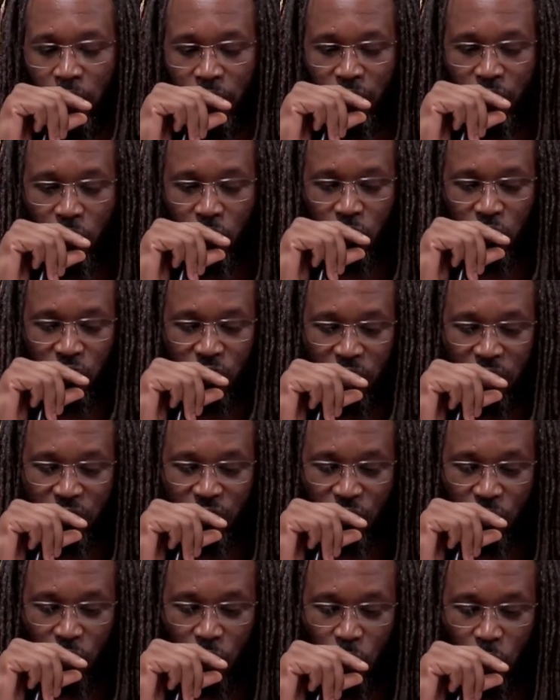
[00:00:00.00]
Those
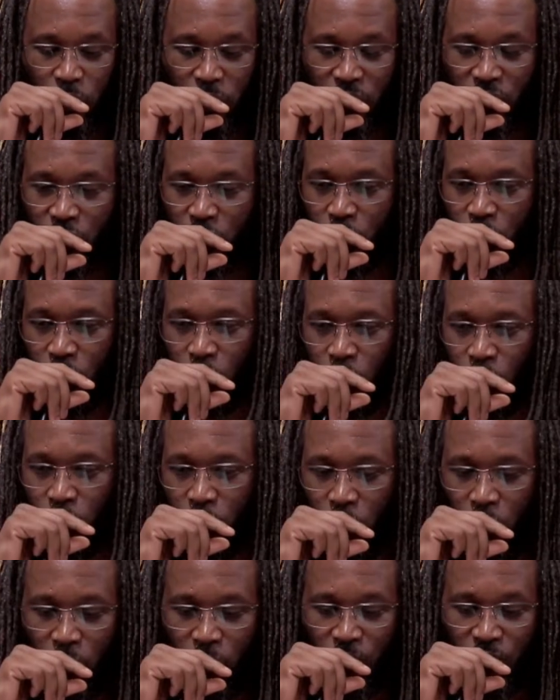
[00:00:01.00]
things are going to
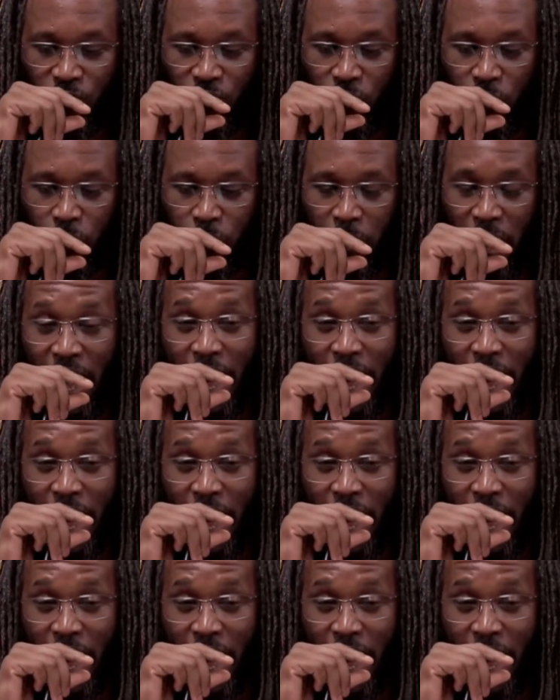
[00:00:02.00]
go from